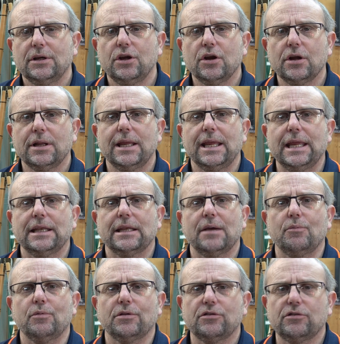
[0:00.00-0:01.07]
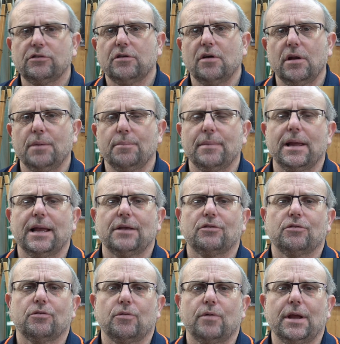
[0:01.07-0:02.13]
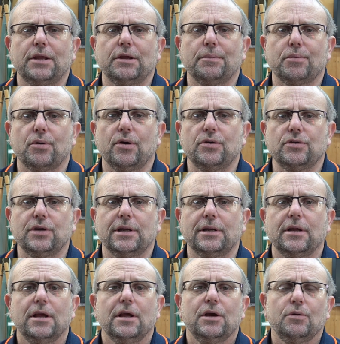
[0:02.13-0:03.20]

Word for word: you're going to end up with scallop marks throughout your project,